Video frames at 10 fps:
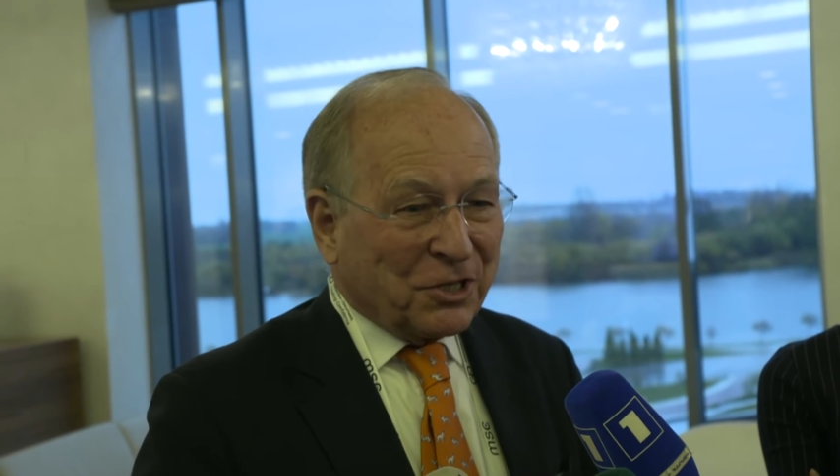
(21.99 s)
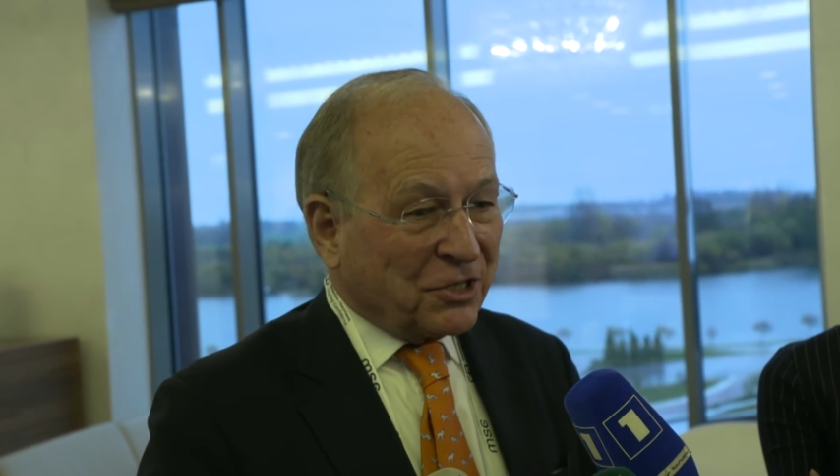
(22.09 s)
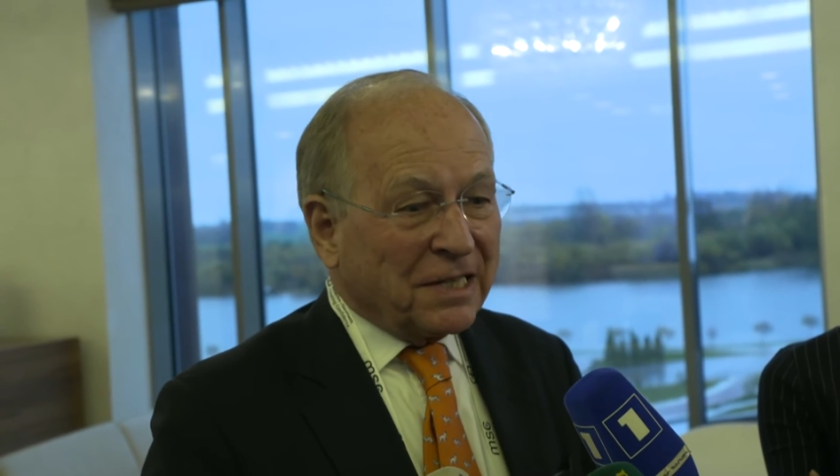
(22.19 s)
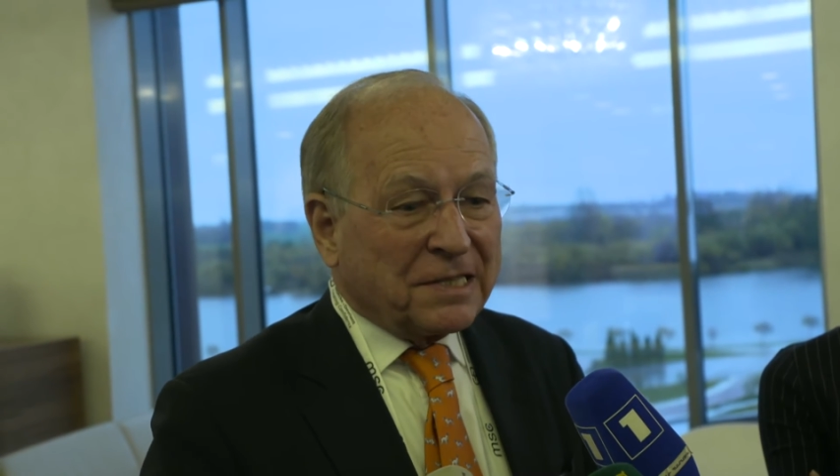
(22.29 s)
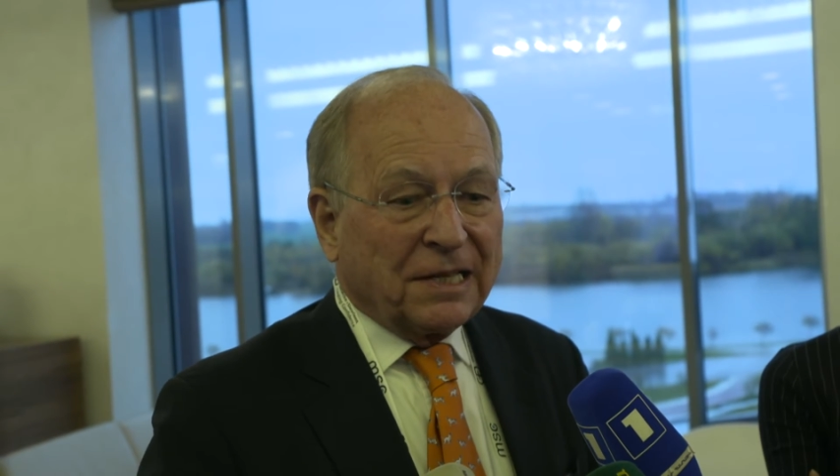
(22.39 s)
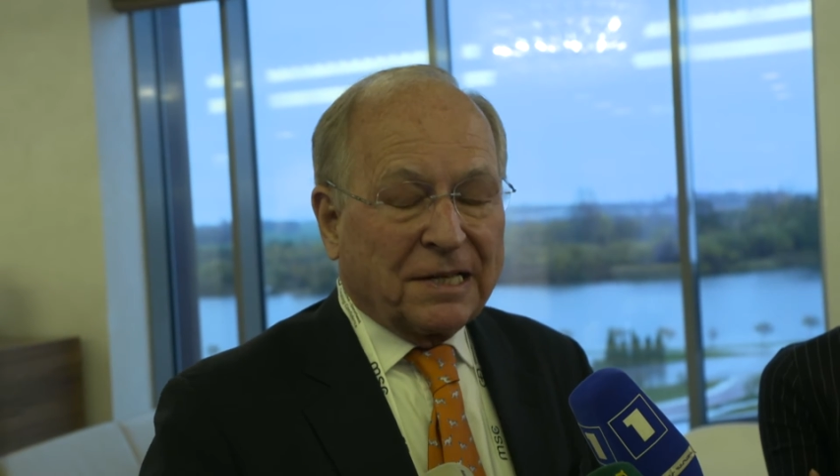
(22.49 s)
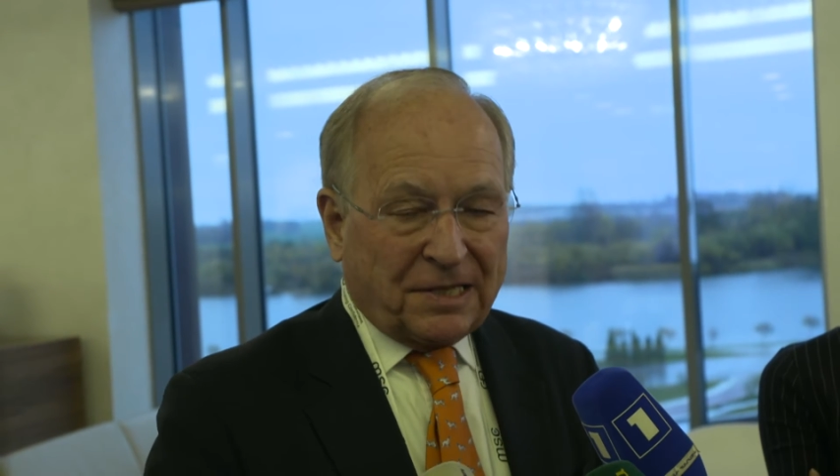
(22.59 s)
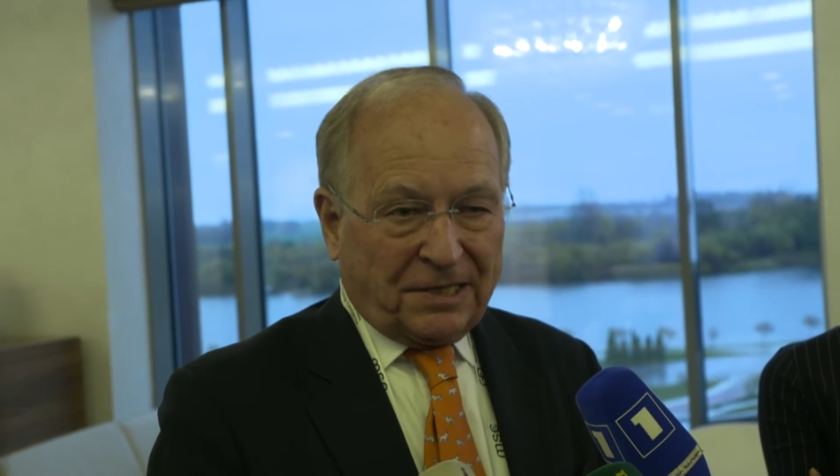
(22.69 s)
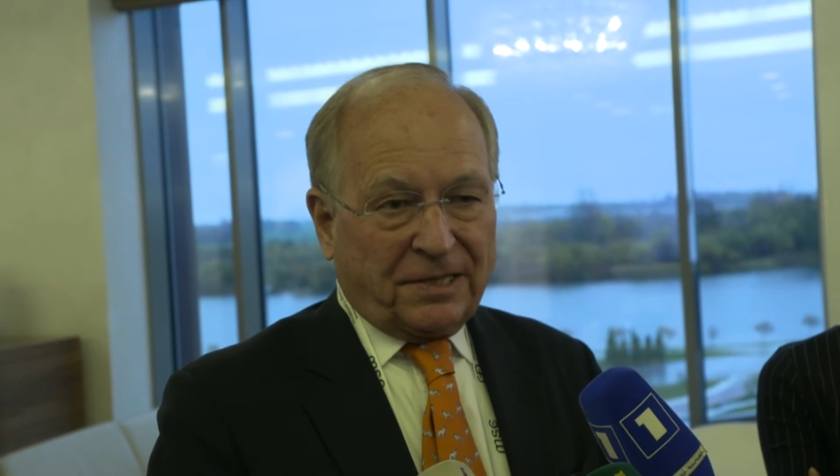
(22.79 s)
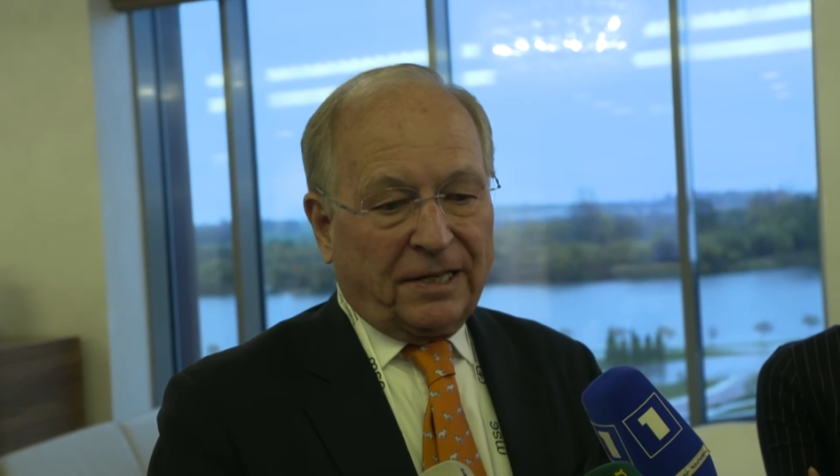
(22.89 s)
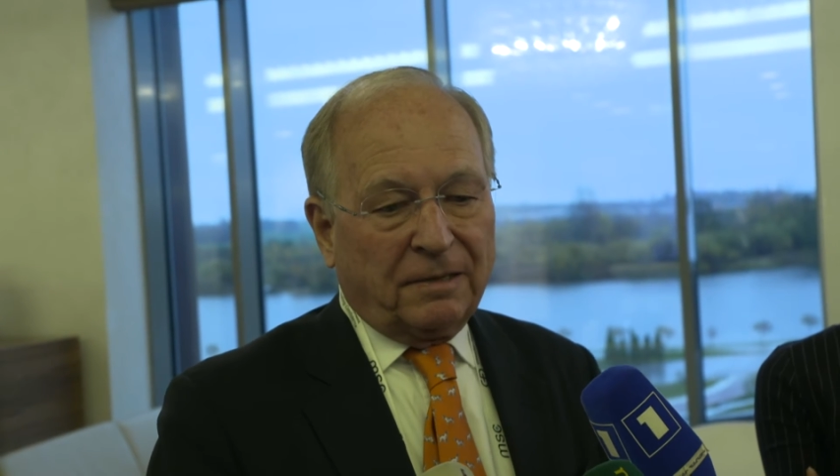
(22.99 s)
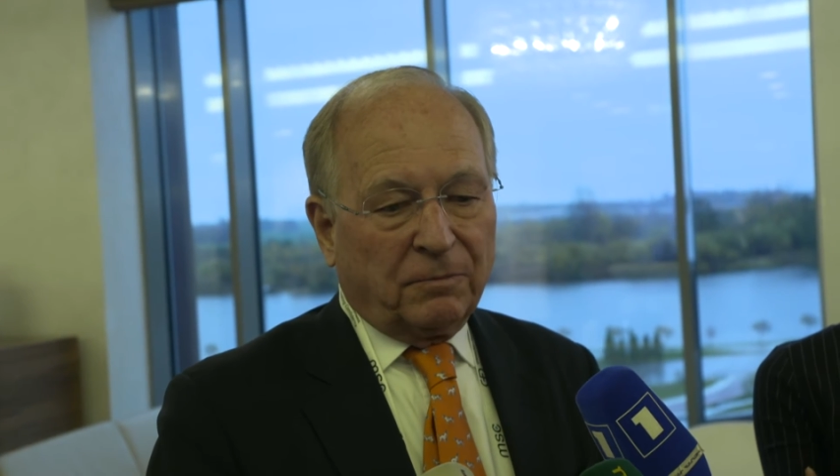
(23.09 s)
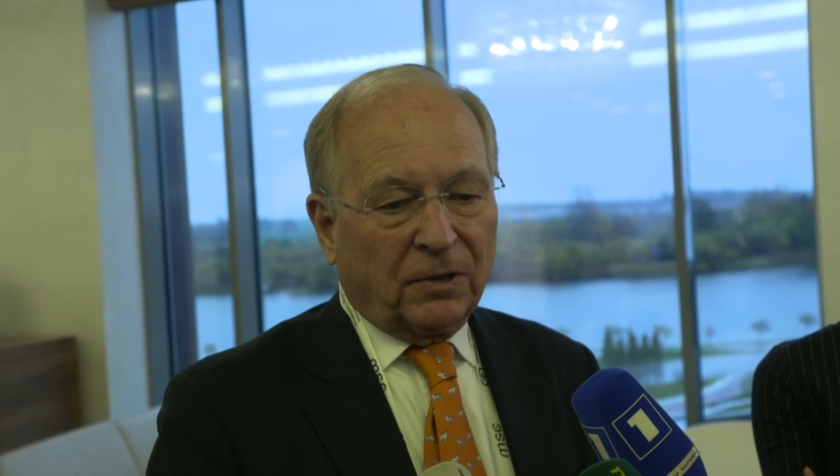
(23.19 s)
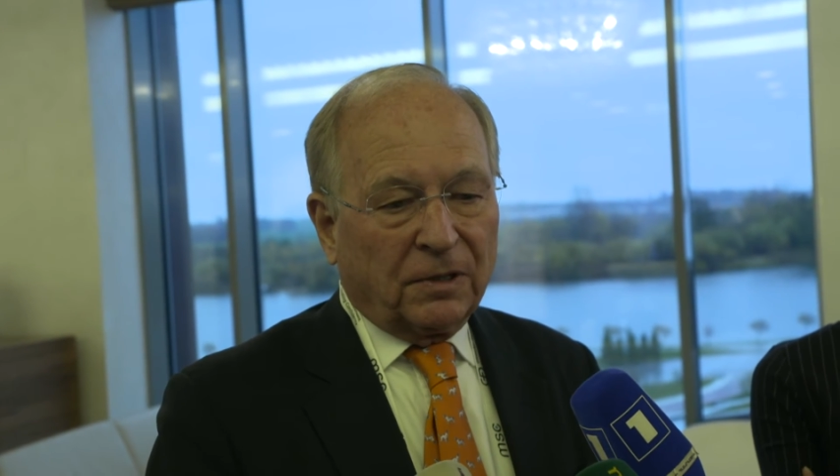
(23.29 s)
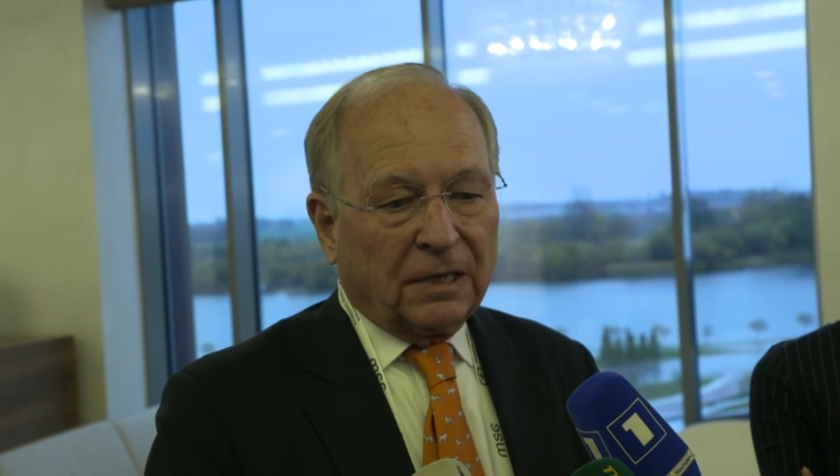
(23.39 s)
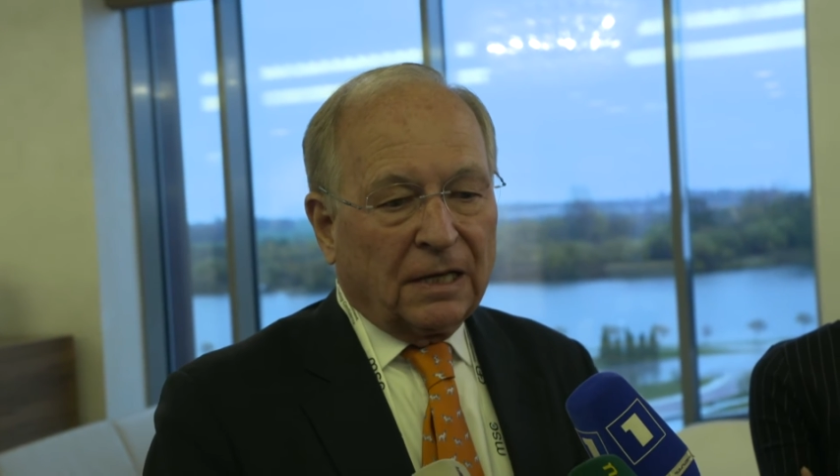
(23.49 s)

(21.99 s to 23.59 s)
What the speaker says: which doesn't exist anymore.